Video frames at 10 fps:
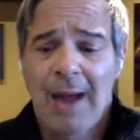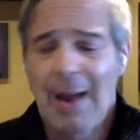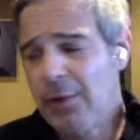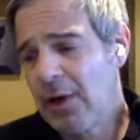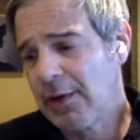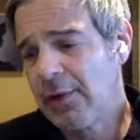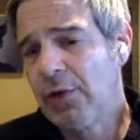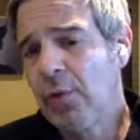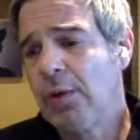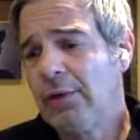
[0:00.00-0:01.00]
I would argue
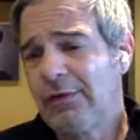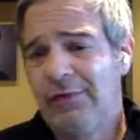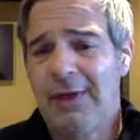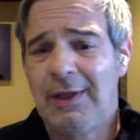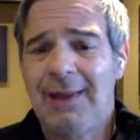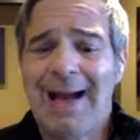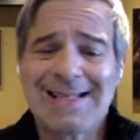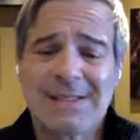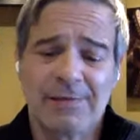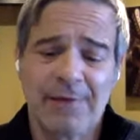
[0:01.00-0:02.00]
you will see
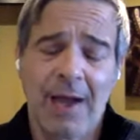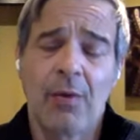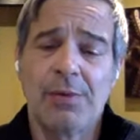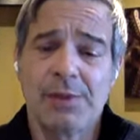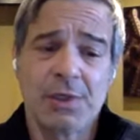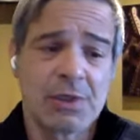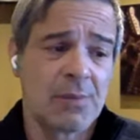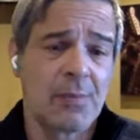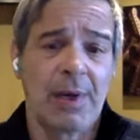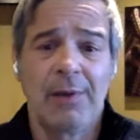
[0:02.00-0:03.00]
lots of
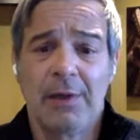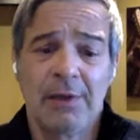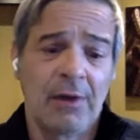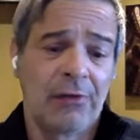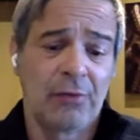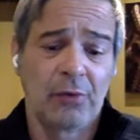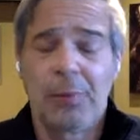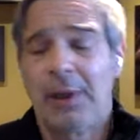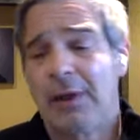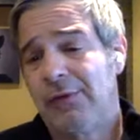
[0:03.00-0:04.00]
acquisition by the industrials
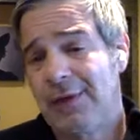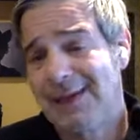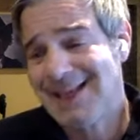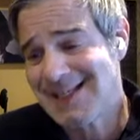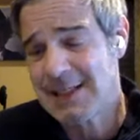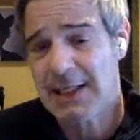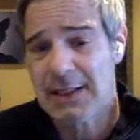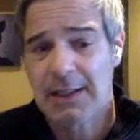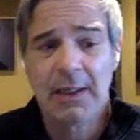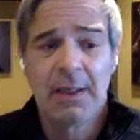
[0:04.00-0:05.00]
because it is
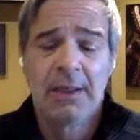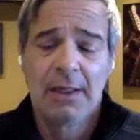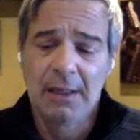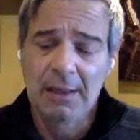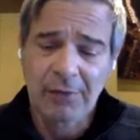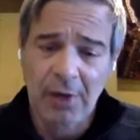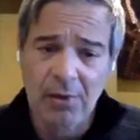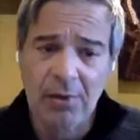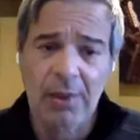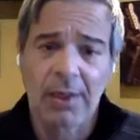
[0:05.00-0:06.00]
needed. It is
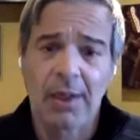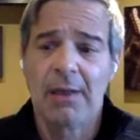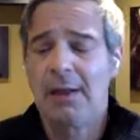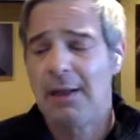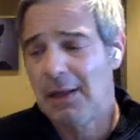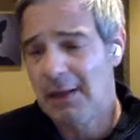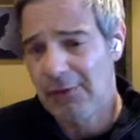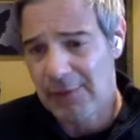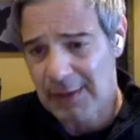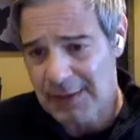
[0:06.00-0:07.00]
harder to get. It
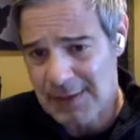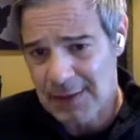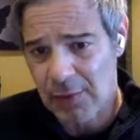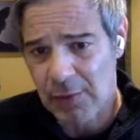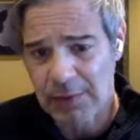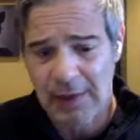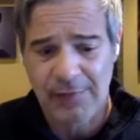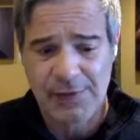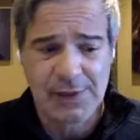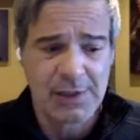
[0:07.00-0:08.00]
is in continual
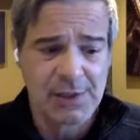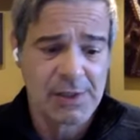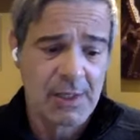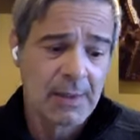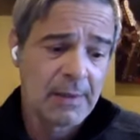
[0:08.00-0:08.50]
deficits.